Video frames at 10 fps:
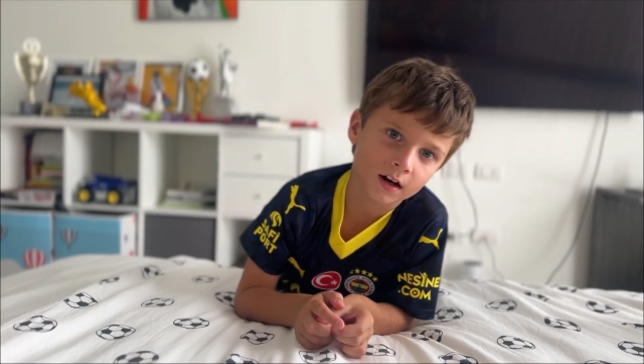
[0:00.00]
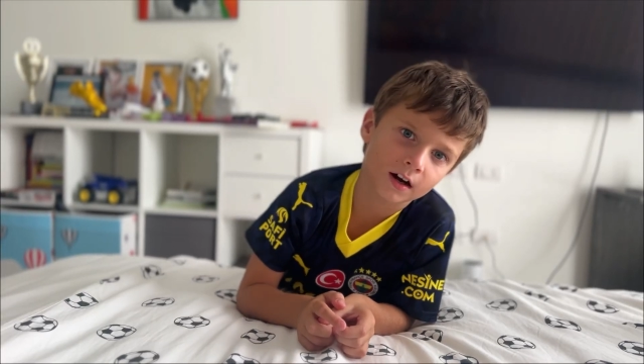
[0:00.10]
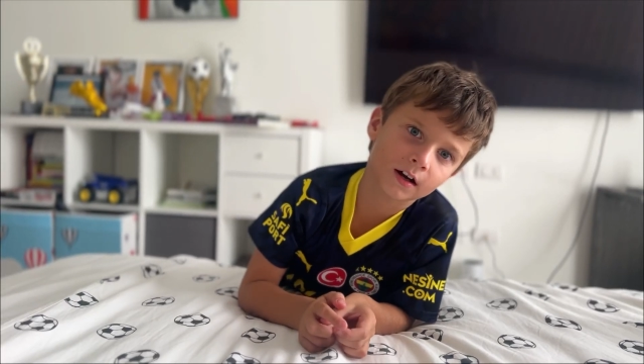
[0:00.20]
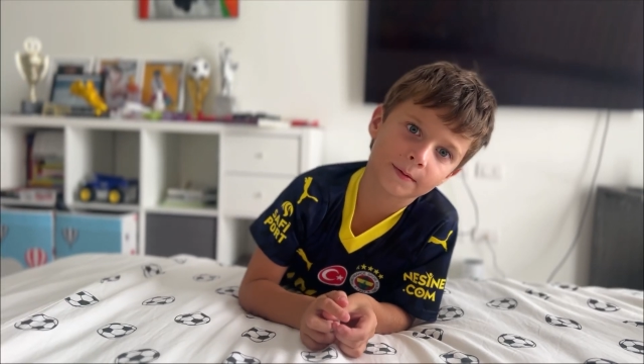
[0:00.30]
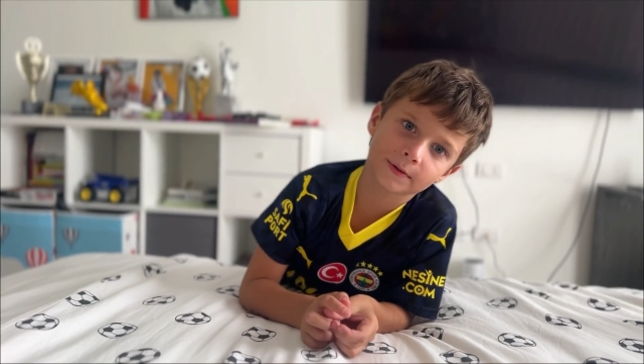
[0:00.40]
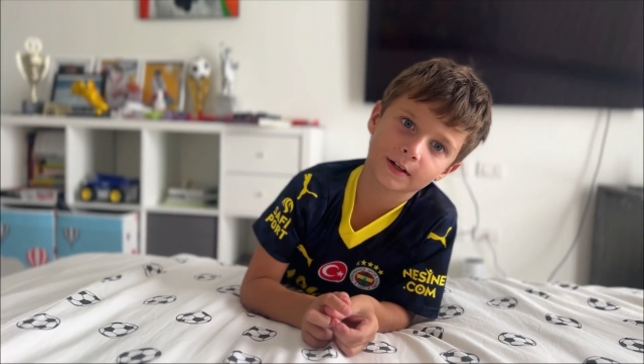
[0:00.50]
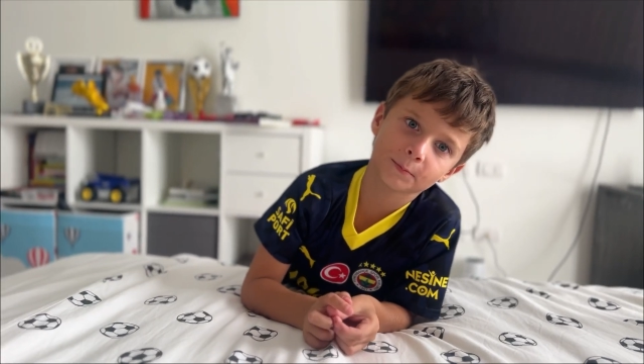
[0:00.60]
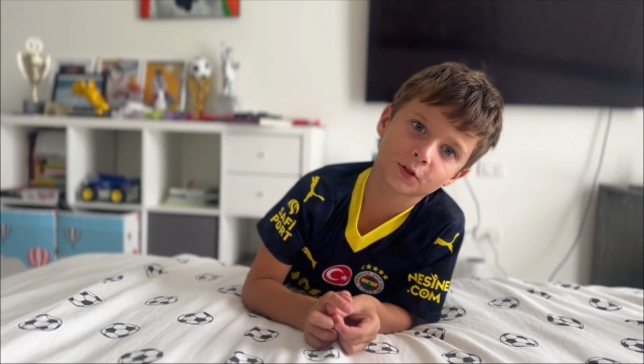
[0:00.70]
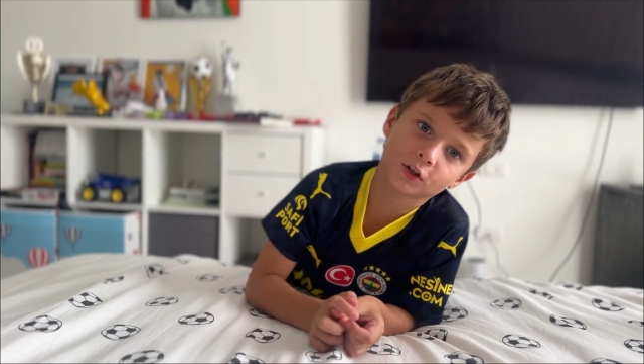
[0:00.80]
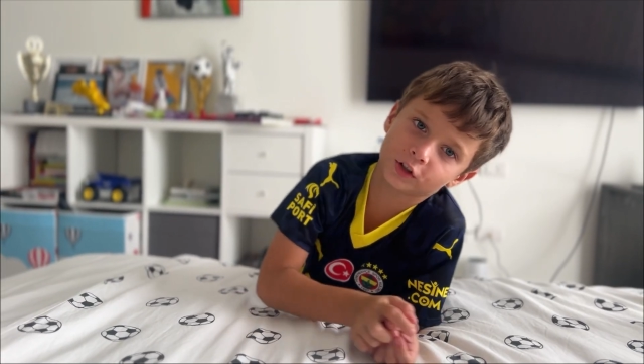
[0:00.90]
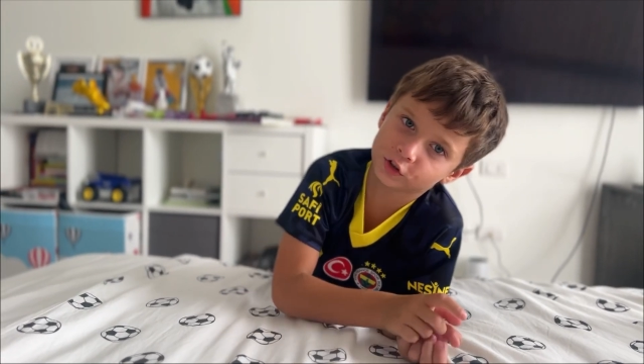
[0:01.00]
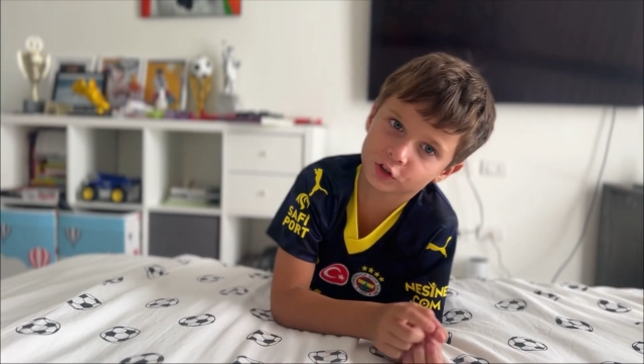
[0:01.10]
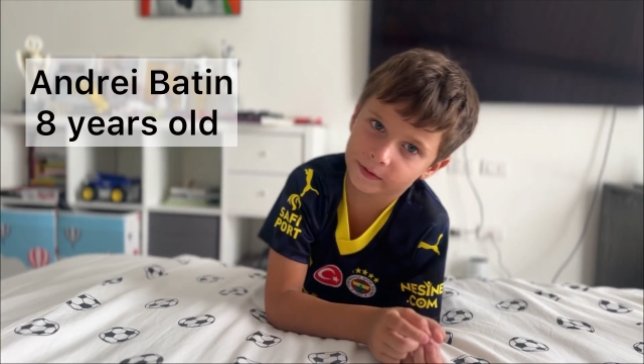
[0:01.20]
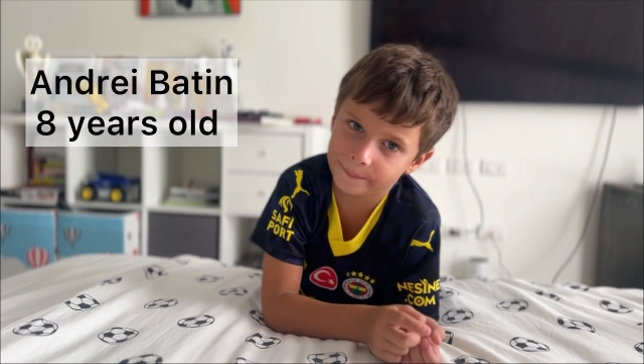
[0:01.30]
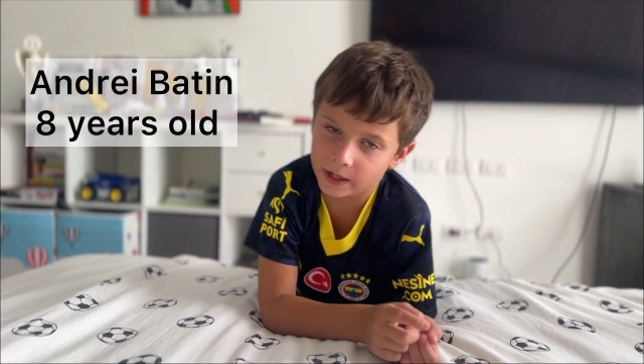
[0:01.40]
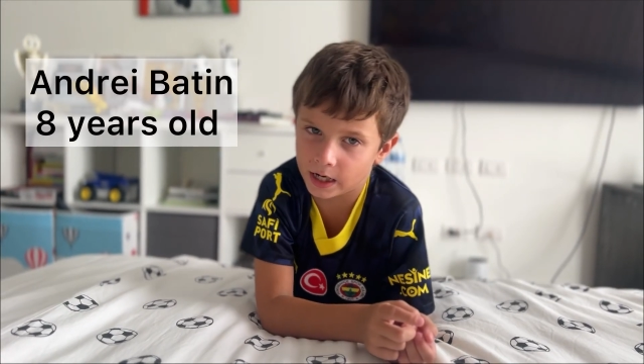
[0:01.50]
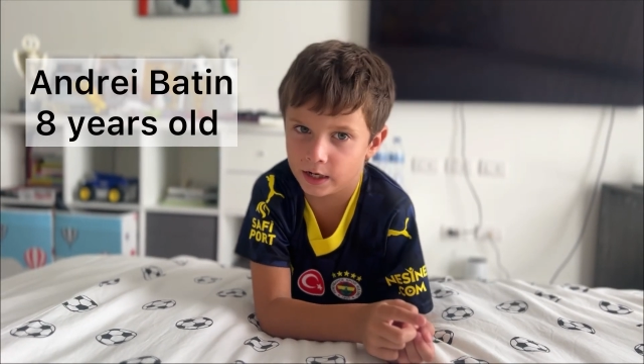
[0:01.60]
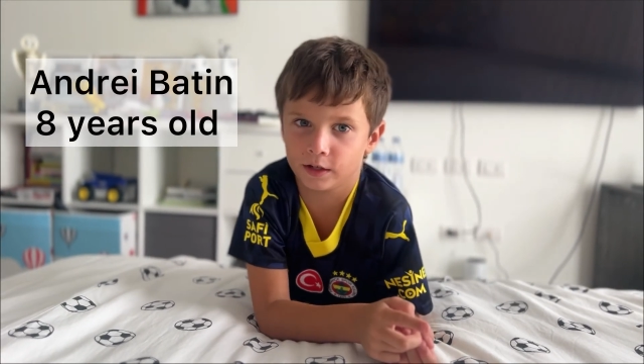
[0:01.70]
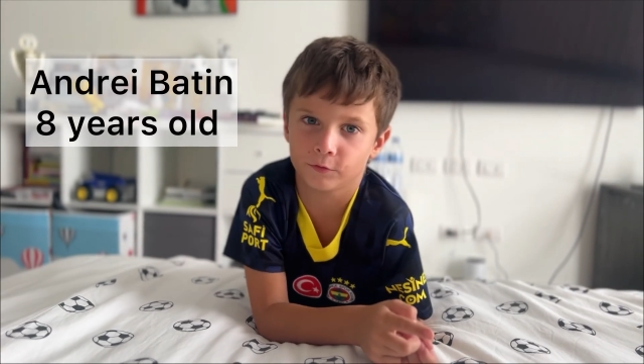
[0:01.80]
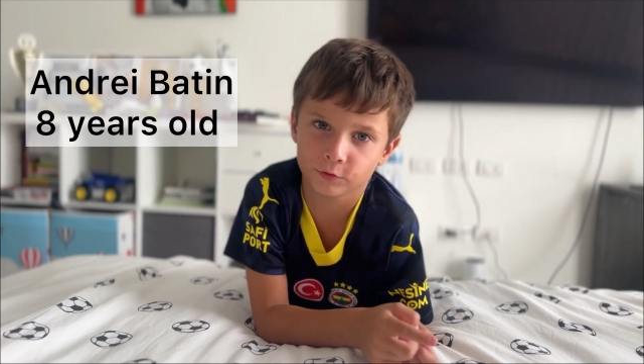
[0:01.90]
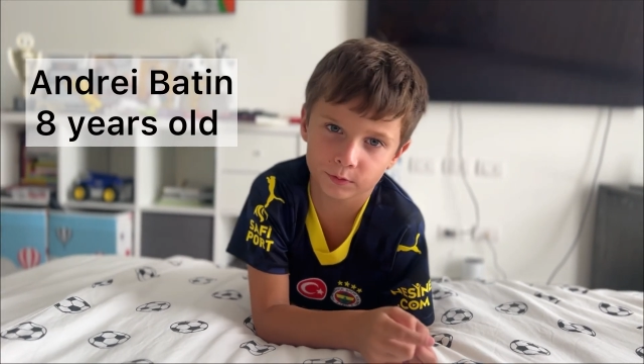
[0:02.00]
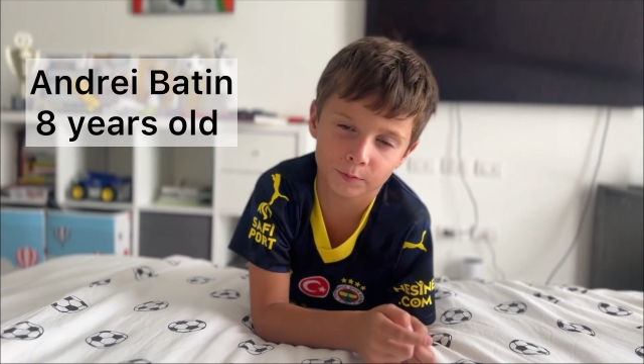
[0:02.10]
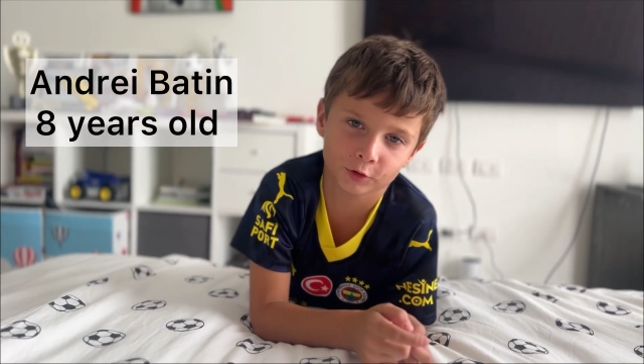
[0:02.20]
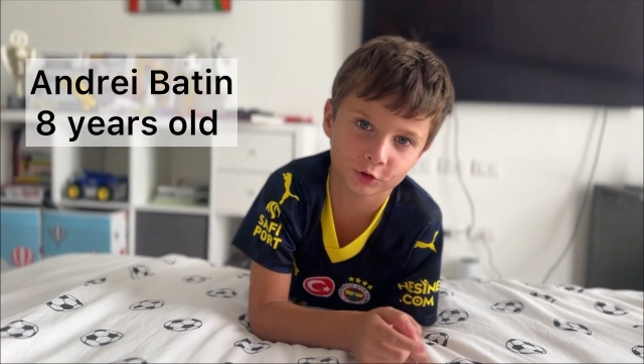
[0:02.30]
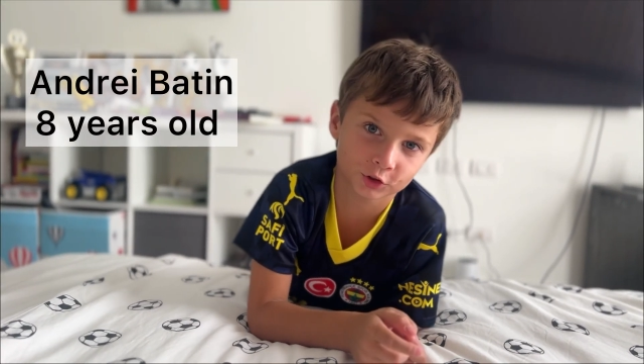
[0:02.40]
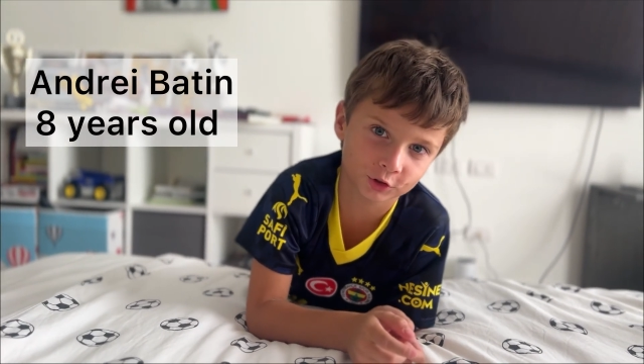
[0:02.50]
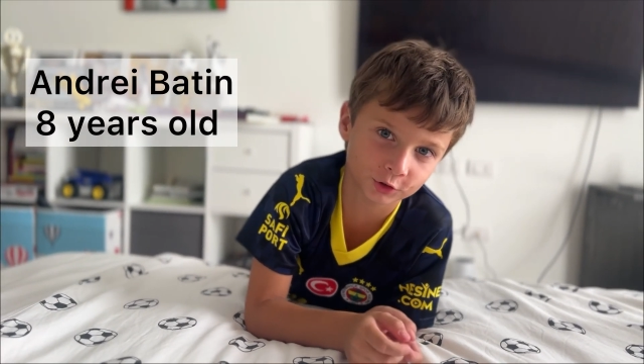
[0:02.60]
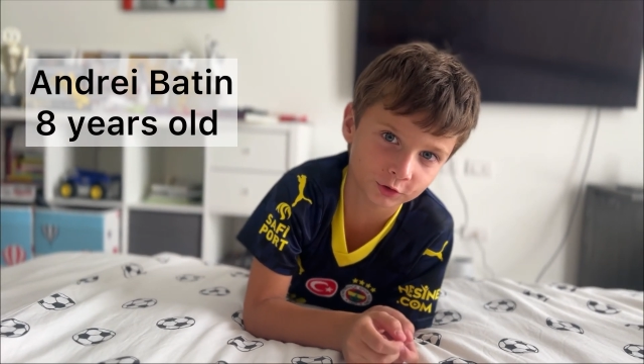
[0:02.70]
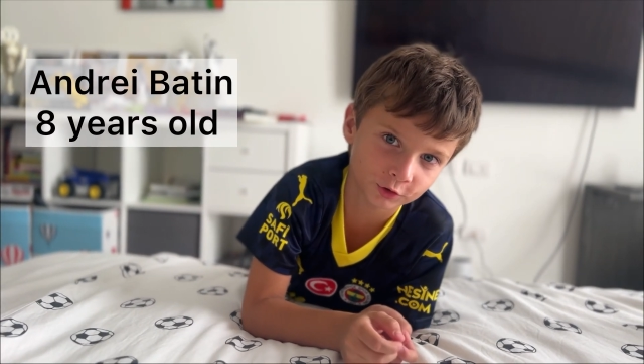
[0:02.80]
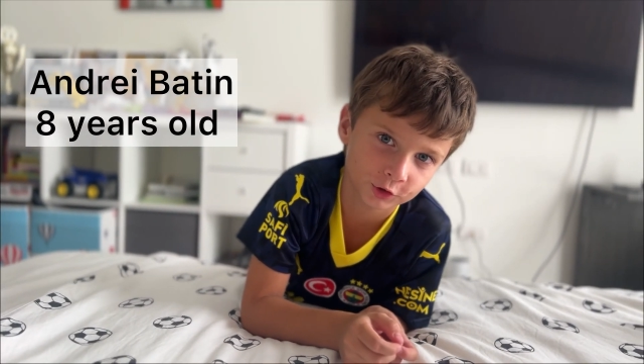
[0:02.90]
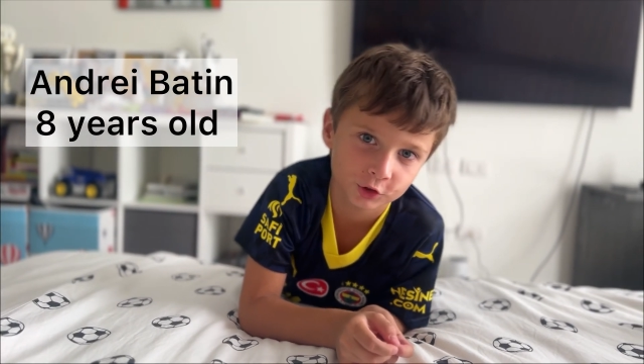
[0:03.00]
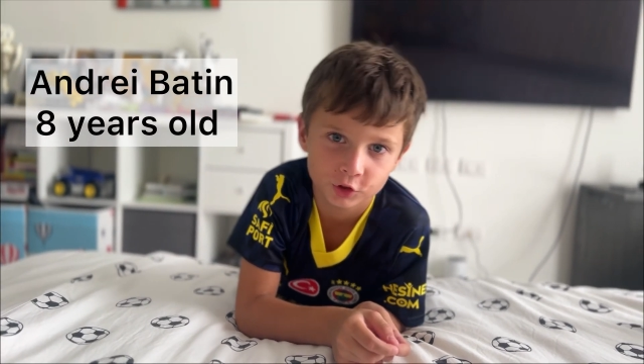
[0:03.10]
Hi, my name is Andrei Batin, football show,